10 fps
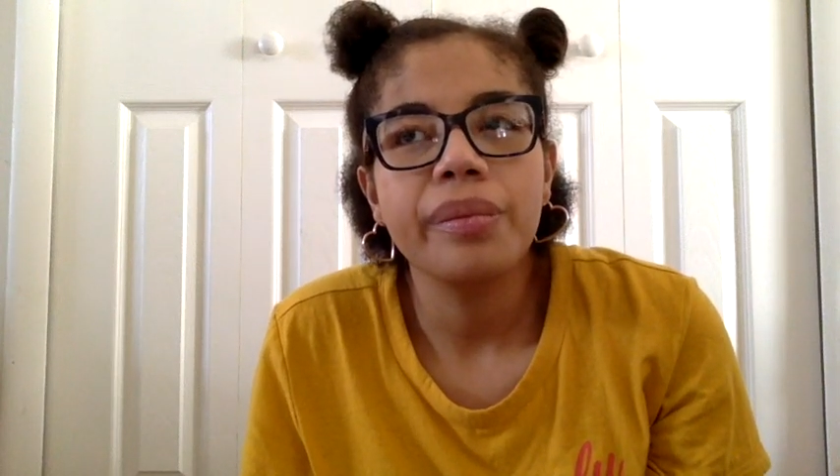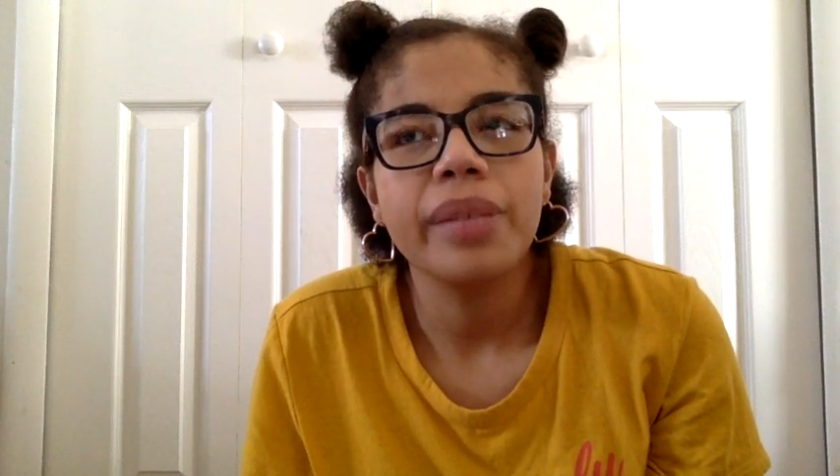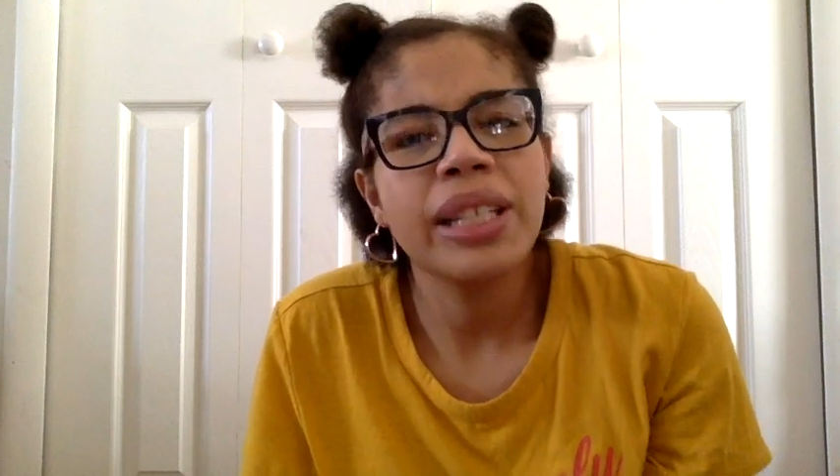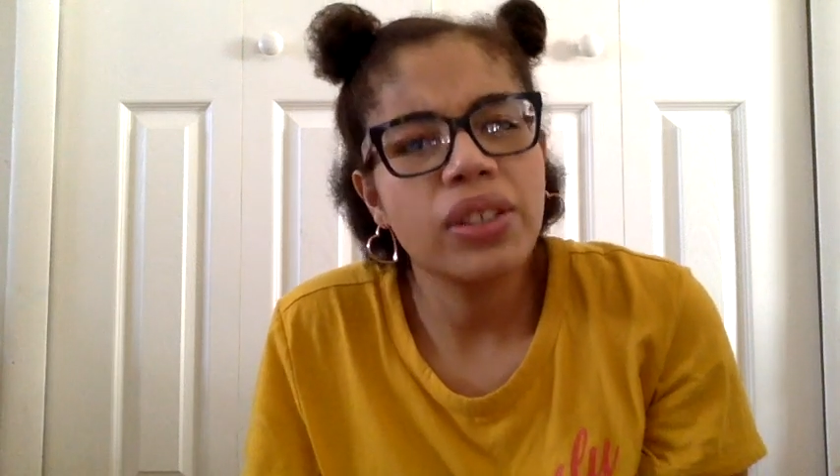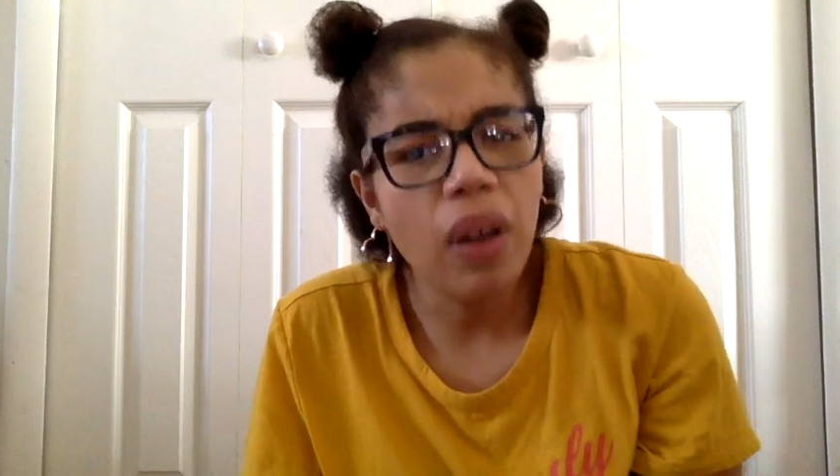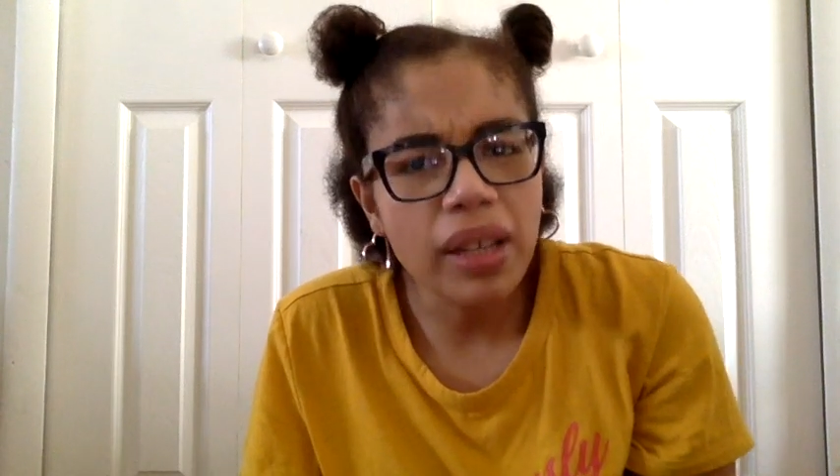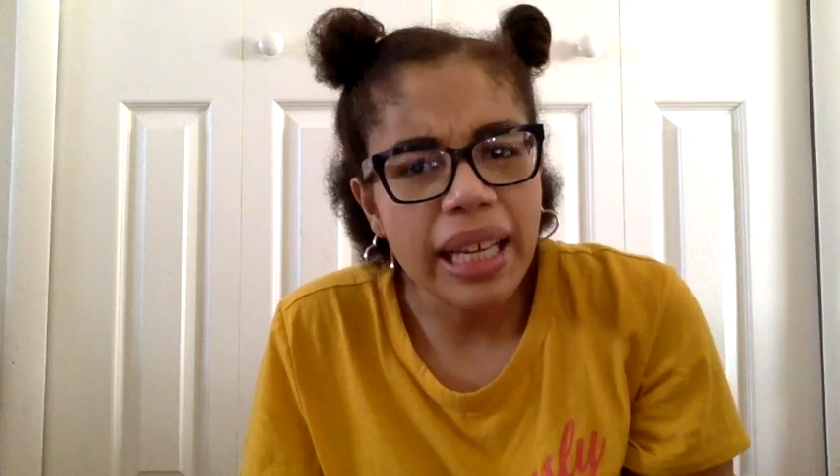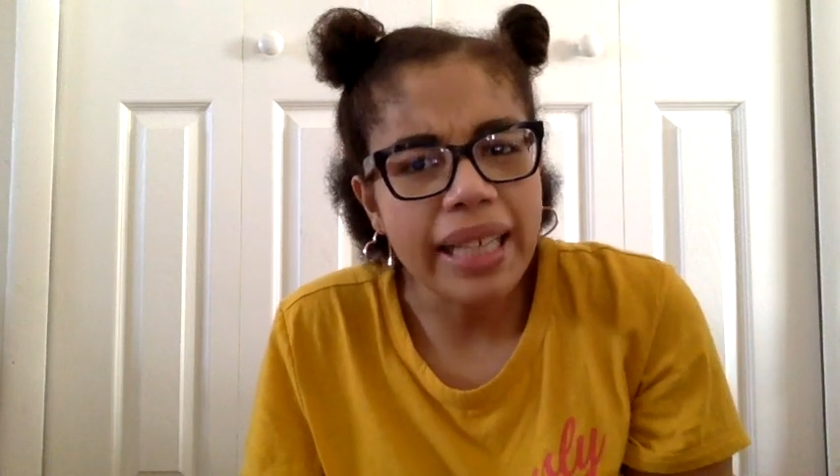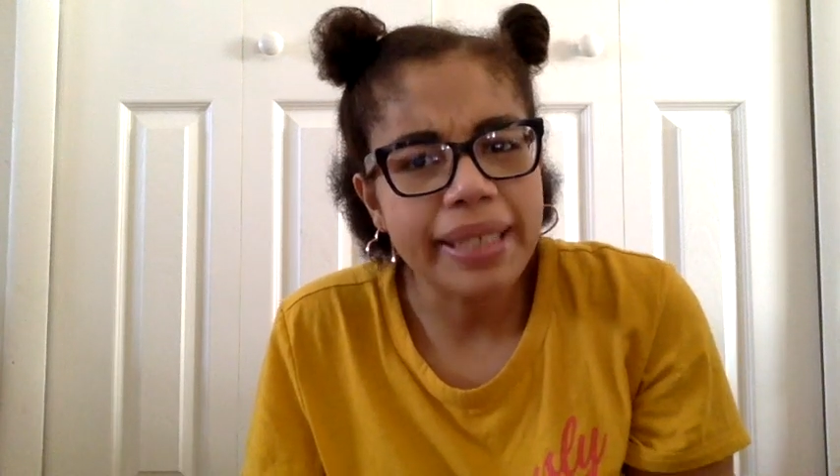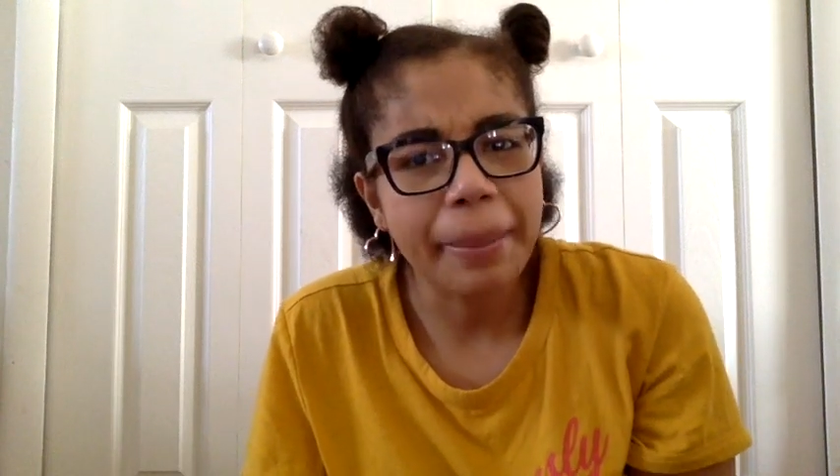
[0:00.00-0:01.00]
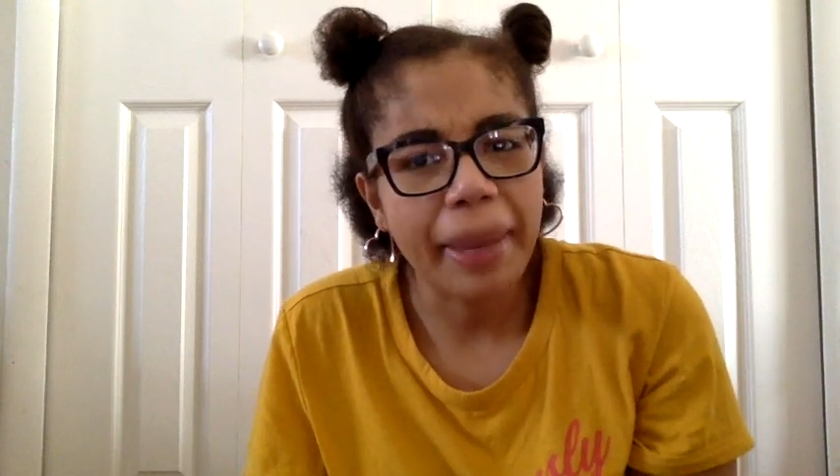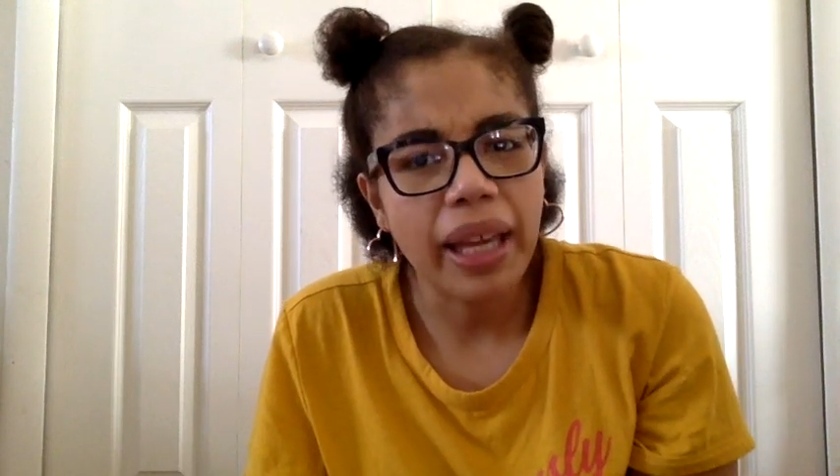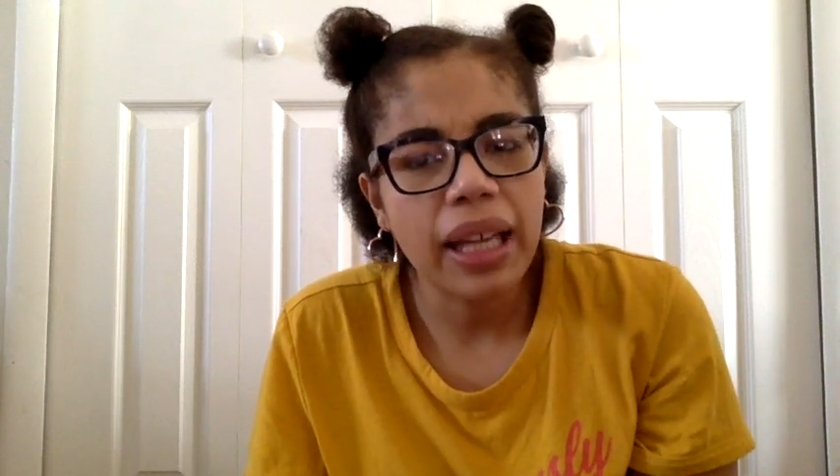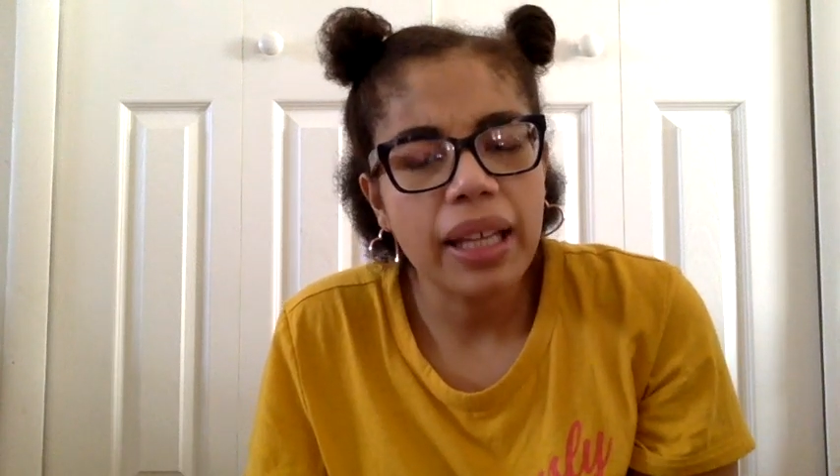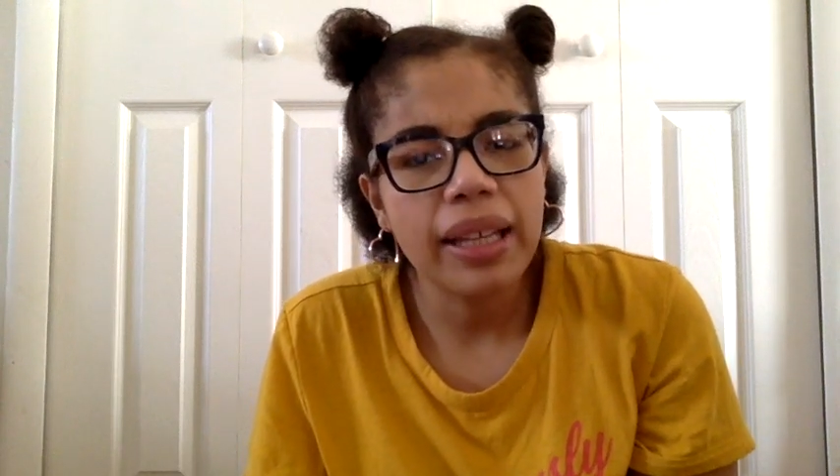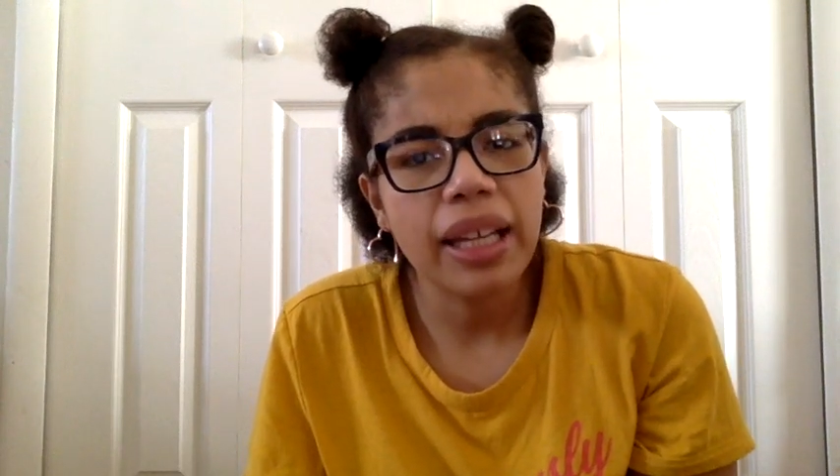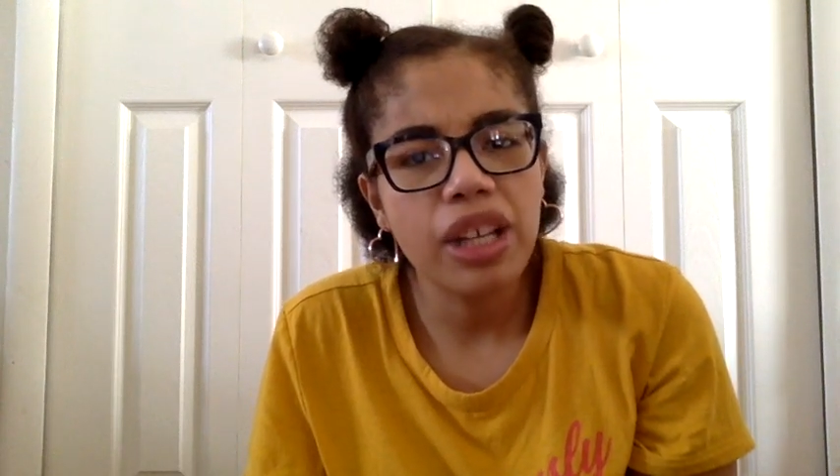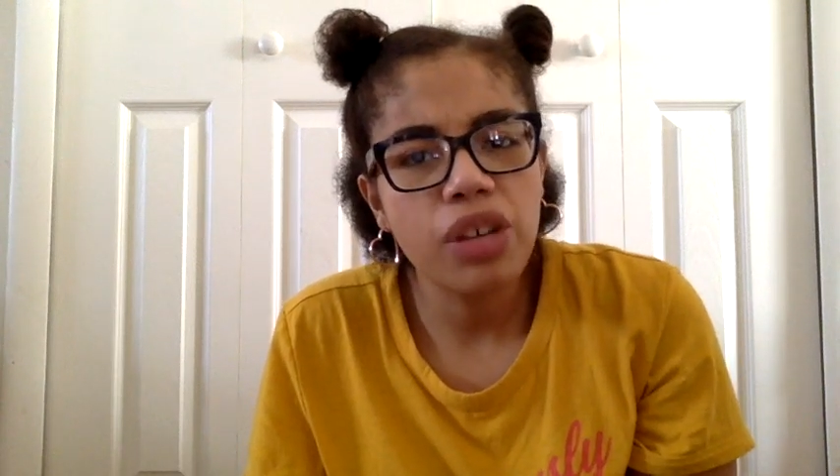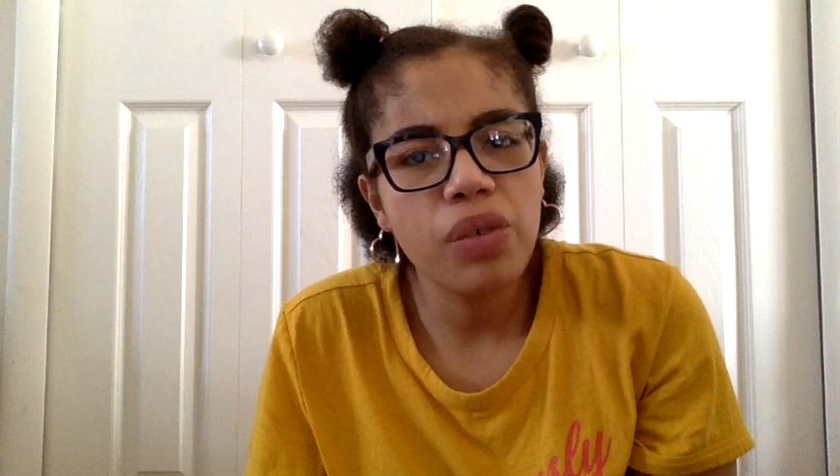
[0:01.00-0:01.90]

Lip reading: insulting to me that you